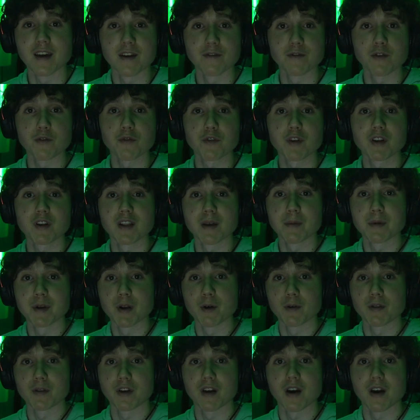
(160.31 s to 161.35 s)
feel free to let me know
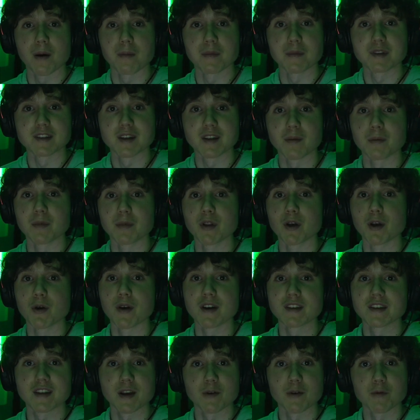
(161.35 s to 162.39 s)
in the comments down below,
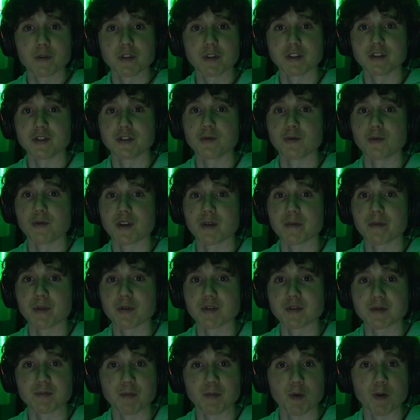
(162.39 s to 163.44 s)
as I really do want to
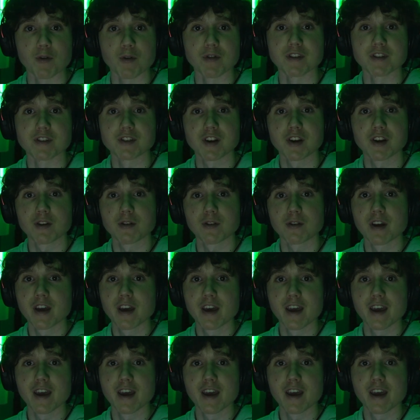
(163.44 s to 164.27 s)
post more on this channel.